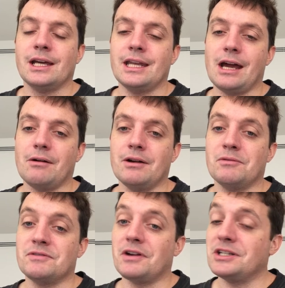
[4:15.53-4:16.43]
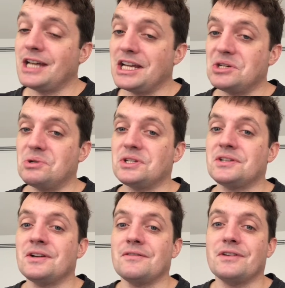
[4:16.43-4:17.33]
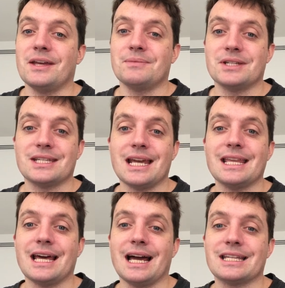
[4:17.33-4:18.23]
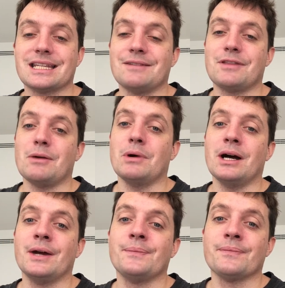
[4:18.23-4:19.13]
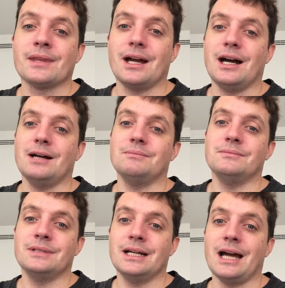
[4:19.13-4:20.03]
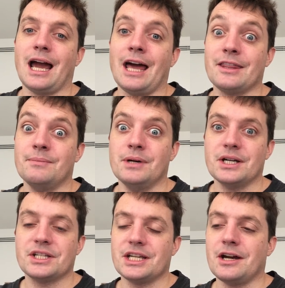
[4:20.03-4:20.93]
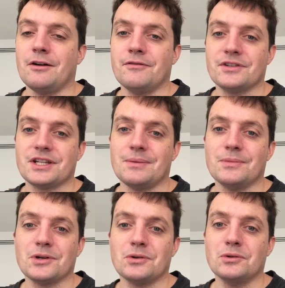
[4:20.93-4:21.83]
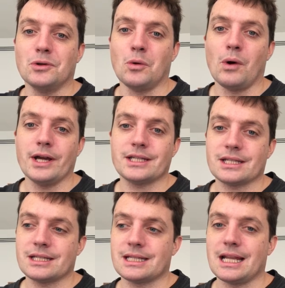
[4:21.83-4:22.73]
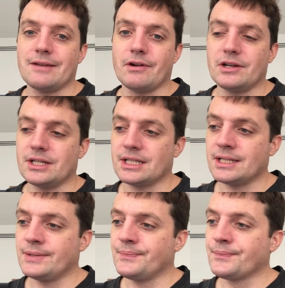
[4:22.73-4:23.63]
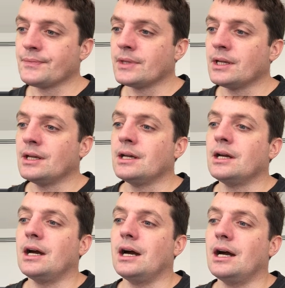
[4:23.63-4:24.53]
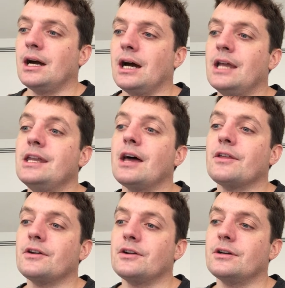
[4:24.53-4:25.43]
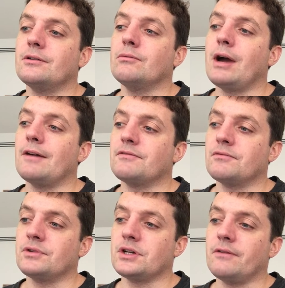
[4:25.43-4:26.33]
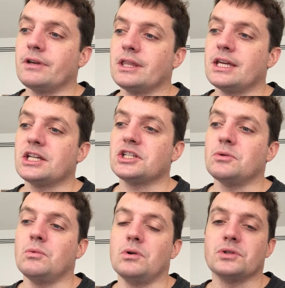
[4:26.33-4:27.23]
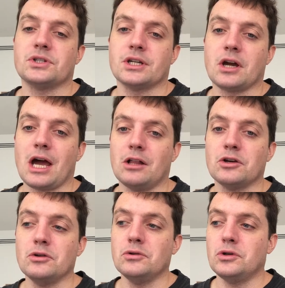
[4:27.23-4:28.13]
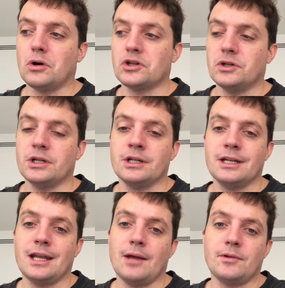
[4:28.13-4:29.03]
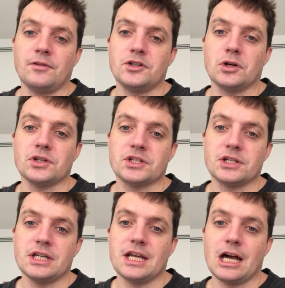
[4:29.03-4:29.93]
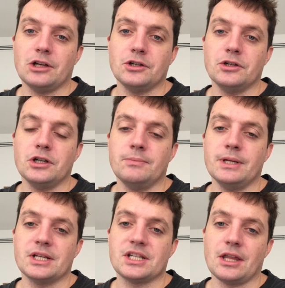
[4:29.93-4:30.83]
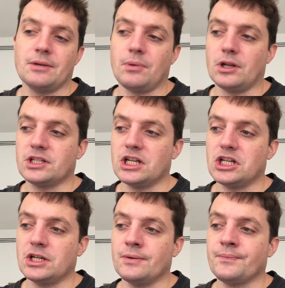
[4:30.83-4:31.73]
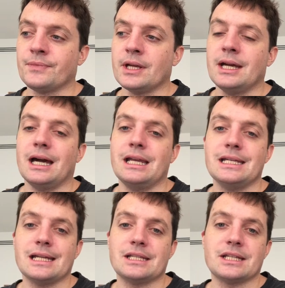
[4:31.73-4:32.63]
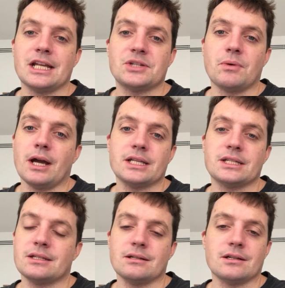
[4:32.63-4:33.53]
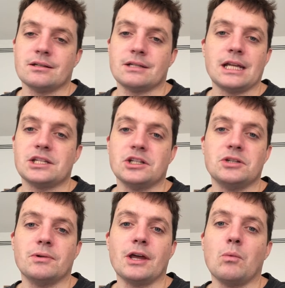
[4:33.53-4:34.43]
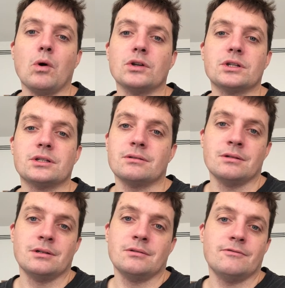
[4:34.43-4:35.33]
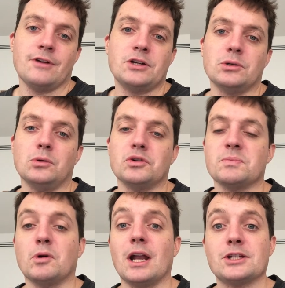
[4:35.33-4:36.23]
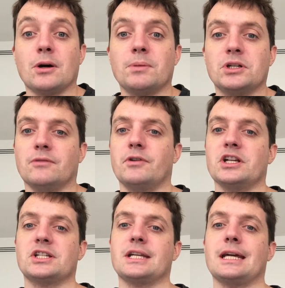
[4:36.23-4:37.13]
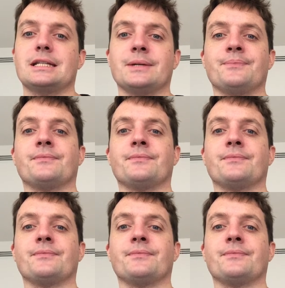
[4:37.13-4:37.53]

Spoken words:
Now, it was very dangerous for them to say that if they were at the mercy of some cruel white slave owners. Another way of resolving things was the Calhoun Doctrine. Now, Dr. John C. Calhoun, who'd been a Southern politician, and he said states' rights, states can do what they want, federal law is more or less optional for each state.